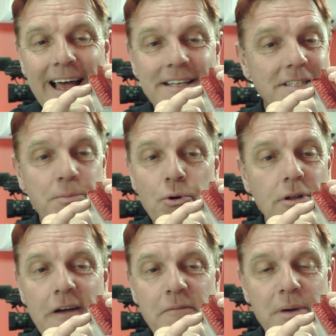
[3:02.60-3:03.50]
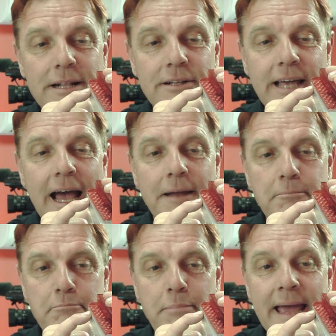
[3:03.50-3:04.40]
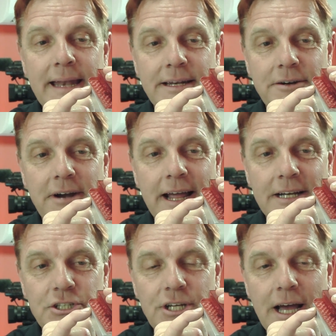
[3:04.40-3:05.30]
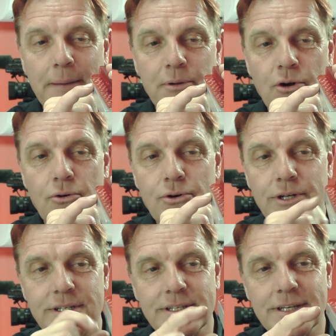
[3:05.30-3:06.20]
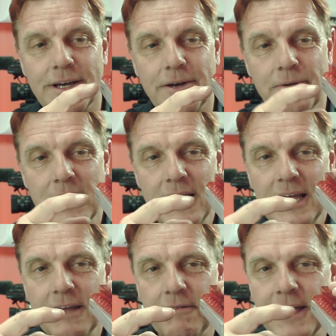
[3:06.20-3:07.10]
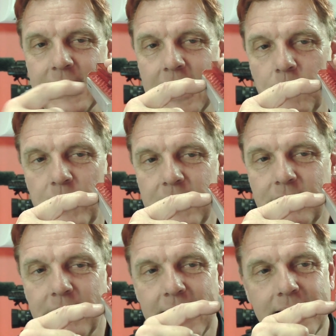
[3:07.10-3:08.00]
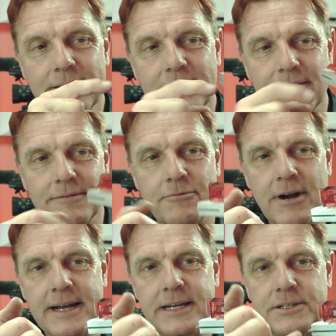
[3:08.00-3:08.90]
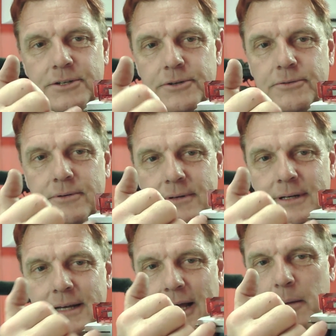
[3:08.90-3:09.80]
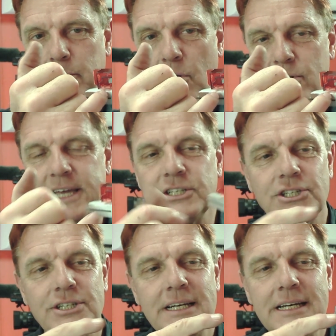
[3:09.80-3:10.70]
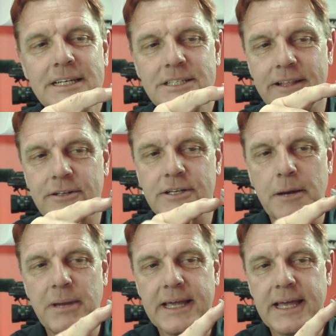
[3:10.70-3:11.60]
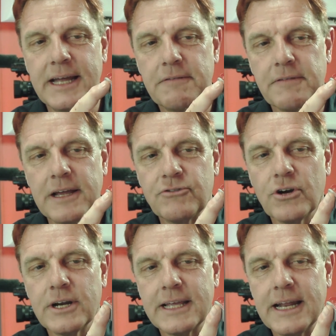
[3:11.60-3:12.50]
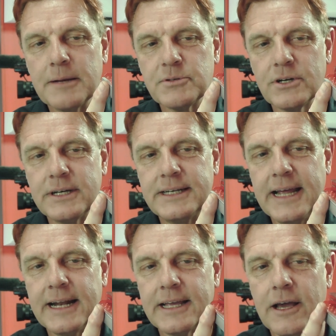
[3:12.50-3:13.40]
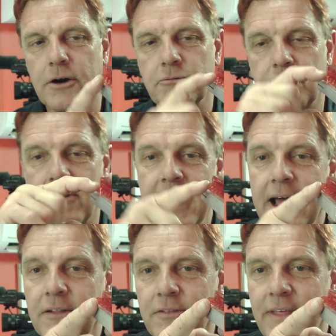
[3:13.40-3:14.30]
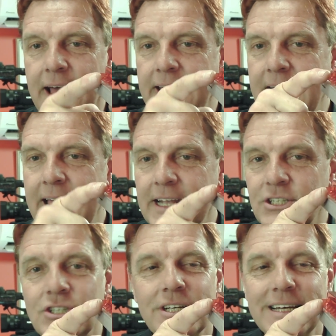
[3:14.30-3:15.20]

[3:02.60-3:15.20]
Small hive beetle can't bend around sharp corners, so if they go in, they run into a blockage. So they'll come back out. If they try to get upside down and go around that edge,